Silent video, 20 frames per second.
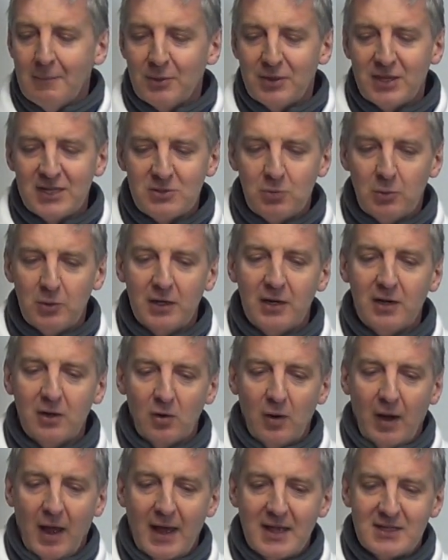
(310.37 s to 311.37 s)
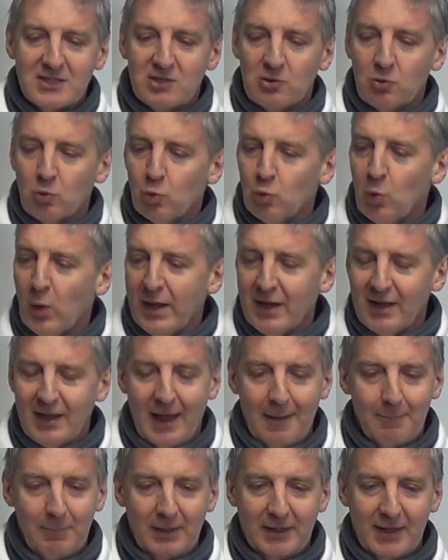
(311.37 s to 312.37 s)
But this one here has great
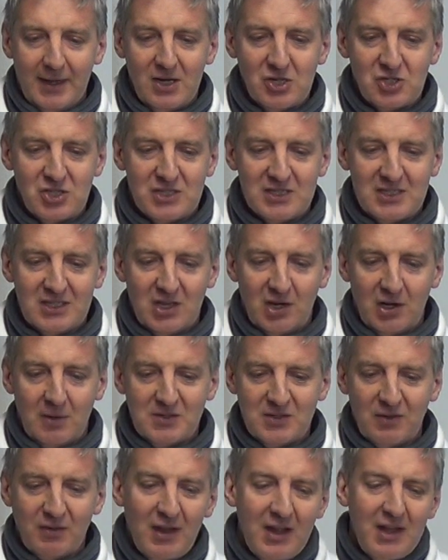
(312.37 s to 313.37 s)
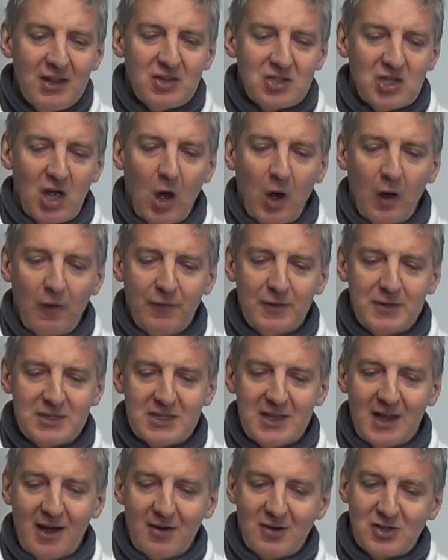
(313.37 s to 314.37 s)
applications in terms of there's often
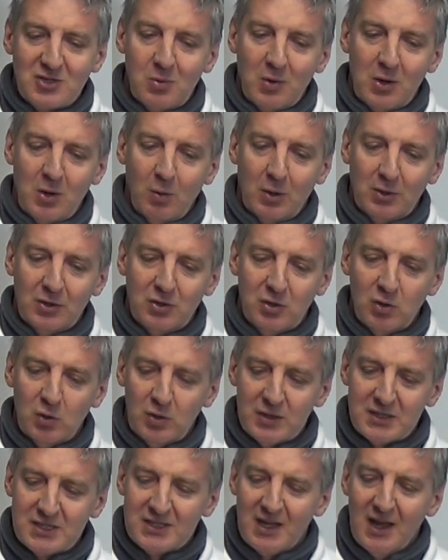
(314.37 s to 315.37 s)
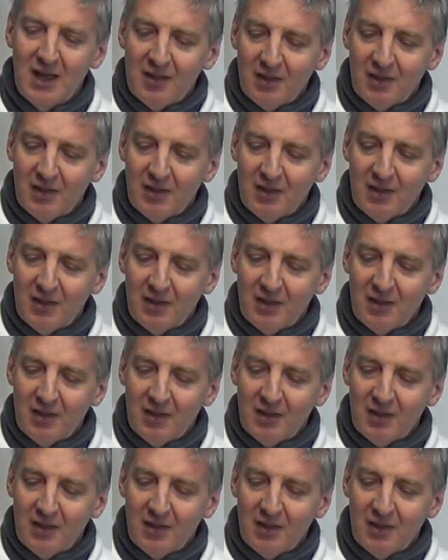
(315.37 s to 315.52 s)
scenarios where you want to do this.